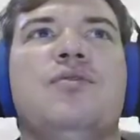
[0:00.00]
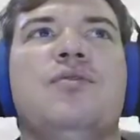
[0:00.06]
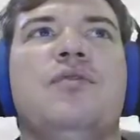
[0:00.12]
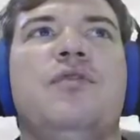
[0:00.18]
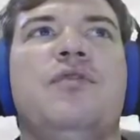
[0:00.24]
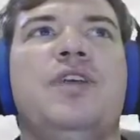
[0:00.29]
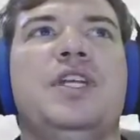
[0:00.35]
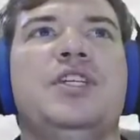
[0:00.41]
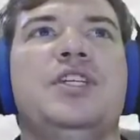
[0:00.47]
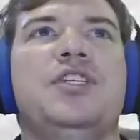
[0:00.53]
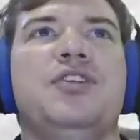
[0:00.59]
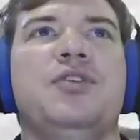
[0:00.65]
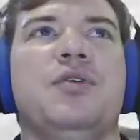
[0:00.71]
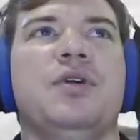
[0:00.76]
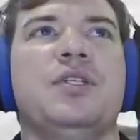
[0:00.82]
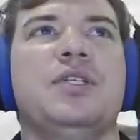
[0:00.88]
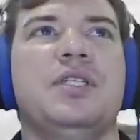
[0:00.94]
finish
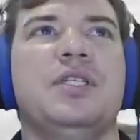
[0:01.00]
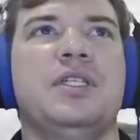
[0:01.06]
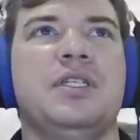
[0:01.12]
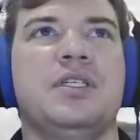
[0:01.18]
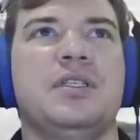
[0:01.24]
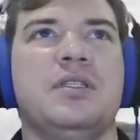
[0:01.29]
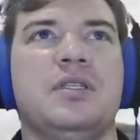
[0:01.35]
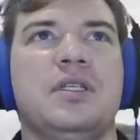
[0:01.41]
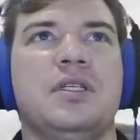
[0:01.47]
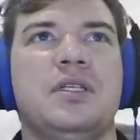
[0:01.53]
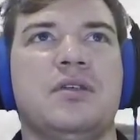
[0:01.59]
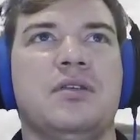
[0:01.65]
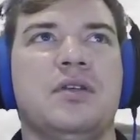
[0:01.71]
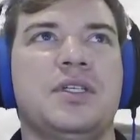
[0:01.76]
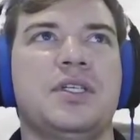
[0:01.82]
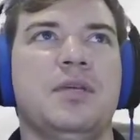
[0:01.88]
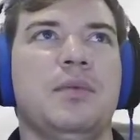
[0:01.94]
yours. This will
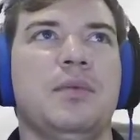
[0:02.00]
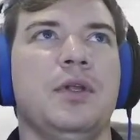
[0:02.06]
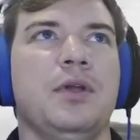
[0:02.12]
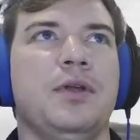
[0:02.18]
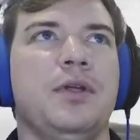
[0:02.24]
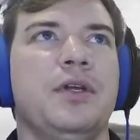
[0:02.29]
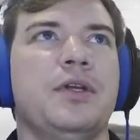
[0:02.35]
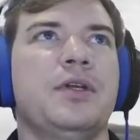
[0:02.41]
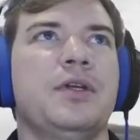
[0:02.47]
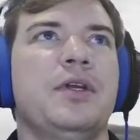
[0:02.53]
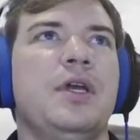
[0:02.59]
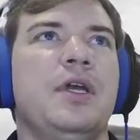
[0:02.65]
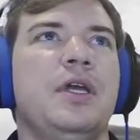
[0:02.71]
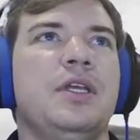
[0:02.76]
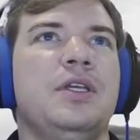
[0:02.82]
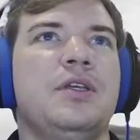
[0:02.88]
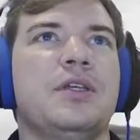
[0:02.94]
look similar. Here
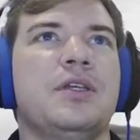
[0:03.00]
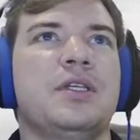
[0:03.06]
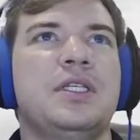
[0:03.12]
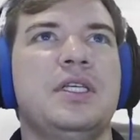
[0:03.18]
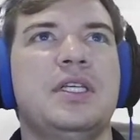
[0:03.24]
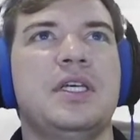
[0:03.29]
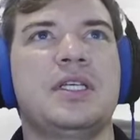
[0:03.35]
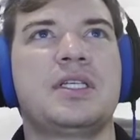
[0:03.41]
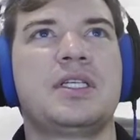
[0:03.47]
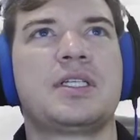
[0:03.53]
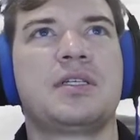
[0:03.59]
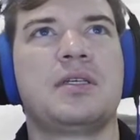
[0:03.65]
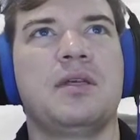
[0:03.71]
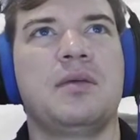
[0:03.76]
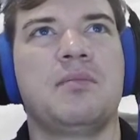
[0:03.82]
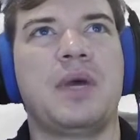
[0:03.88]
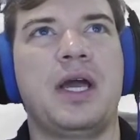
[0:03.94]
you can see this
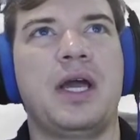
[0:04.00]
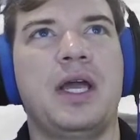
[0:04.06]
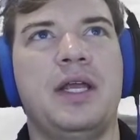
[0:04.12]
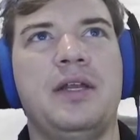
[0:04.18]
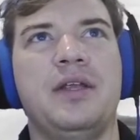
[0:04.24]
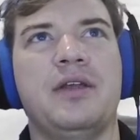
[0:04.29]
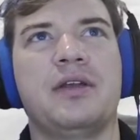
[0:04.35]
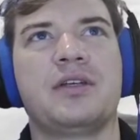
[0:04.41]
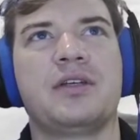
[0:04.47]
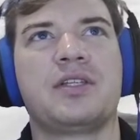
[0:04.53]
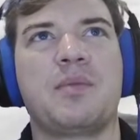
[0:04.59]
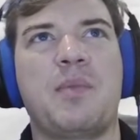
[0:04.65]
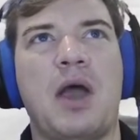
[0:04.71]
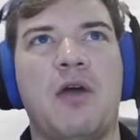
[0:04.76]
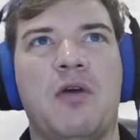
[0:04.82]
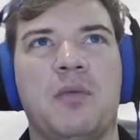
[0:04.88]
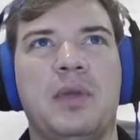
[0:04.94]
behind. Here is the
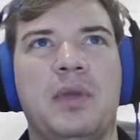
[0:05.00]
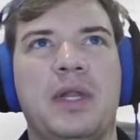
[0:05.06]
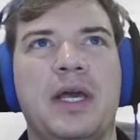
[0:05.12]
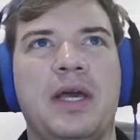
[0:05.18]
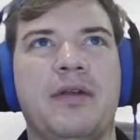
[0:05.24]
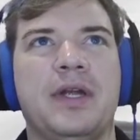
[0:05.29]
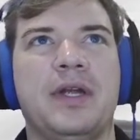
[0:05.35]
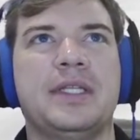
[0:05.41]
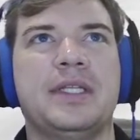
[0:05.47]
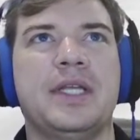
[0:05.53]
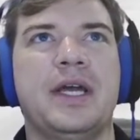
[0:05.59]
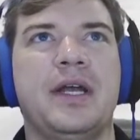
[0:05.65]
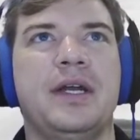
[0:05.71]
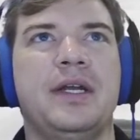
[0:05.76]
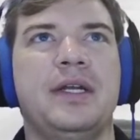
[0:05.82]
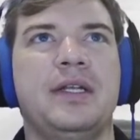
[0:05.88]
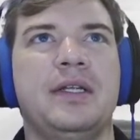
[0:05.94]
power plant right
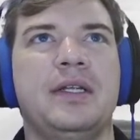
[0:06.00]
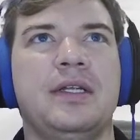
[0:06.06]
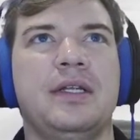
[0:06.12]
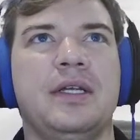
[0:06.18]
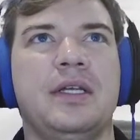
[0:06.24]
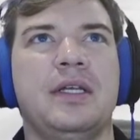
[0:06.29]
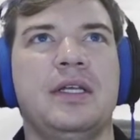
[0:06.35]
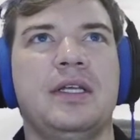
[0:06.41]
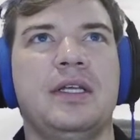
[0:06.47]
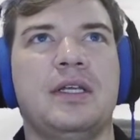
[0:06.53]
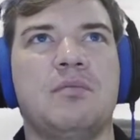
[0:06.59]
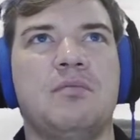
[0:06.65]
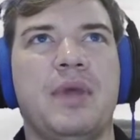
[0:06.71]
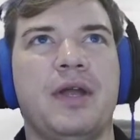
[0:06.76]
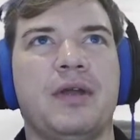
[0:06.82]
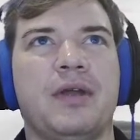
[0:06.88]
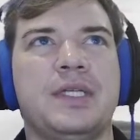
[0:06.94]
there. You can
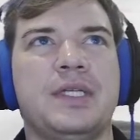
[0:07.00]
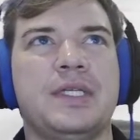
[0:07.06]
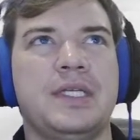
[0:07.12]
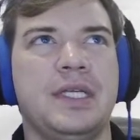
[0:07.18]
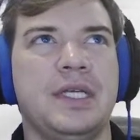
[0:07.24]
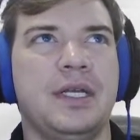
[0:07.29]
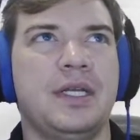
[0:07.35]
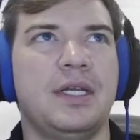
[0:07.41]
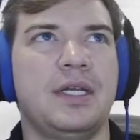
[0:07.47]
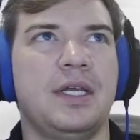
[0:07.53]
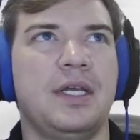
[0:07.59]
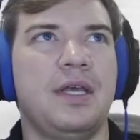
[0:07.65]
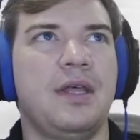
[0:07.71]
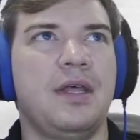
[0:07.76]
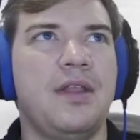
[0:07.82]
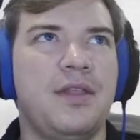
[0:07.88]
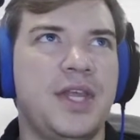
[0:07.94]
barely see it.
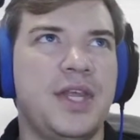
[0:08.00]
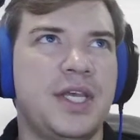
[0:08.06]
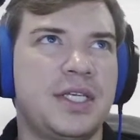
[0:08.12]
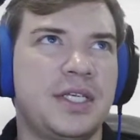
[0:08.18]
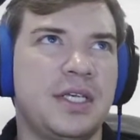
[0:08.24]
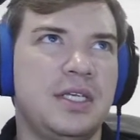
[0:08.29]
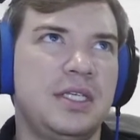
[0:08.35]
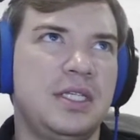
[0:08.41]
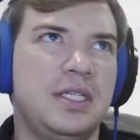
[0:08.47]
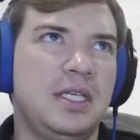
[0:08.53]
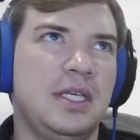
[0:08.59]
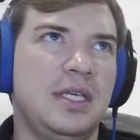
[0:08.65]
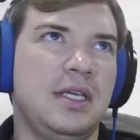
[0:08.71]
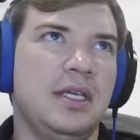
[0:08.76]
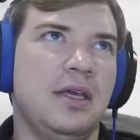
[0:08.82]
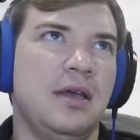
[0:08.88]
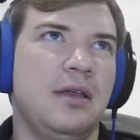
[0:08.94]
This is
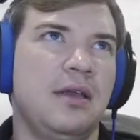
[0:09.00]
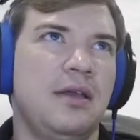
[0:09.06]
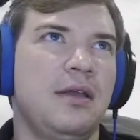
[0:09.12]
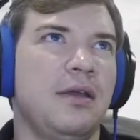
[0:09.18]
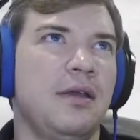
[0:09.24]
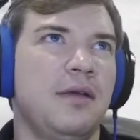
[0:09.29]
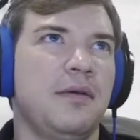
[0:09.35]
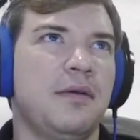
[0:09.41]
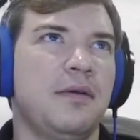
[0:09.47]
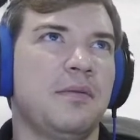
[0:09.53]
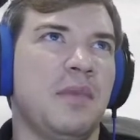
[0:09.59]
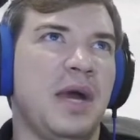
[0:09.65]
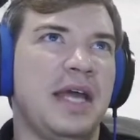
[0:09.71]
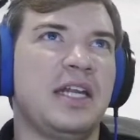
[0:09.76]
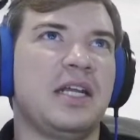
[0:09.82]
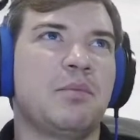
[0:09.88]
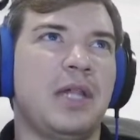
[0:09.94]
the
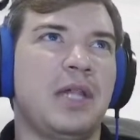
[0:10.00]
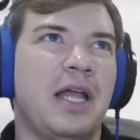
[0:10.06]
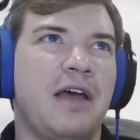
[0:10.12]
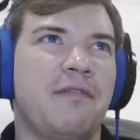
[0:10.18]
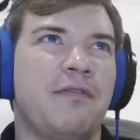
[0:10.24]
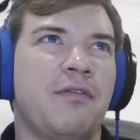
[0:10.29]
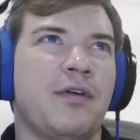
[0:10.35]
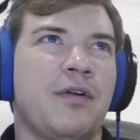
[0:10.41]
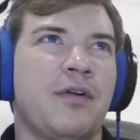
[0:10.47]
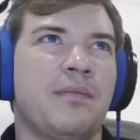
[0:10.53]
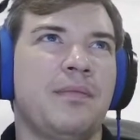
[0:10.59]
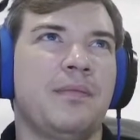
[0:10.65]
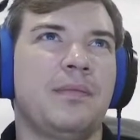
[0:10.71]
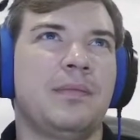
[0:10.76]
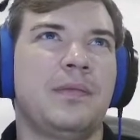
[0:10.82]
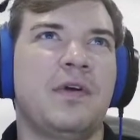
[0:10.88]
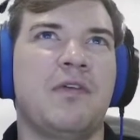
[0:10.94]
mining platform
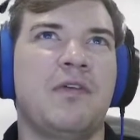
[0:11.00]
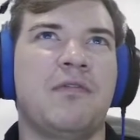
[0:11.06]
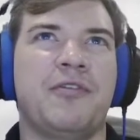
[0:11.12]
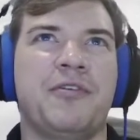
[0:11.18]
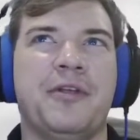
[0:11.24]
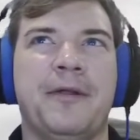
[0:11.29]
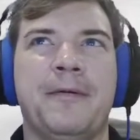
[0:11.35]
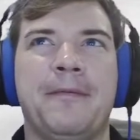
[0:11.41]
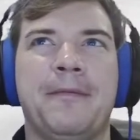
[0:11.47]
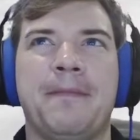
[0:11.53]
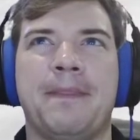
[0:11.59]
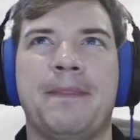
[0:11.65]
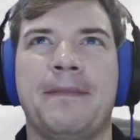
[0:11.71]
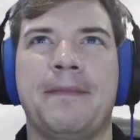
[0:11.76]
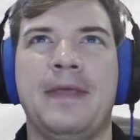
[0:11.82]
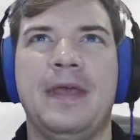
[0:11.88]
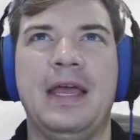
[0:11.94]
over here,
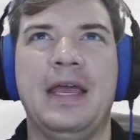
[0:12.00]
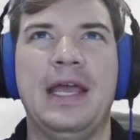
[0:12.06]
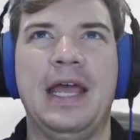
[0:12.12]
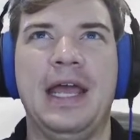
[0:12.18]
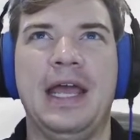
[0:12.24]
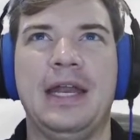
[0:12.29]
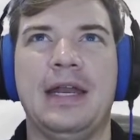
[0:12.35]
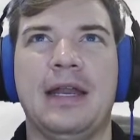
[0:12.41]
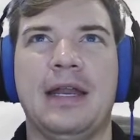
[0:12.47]
and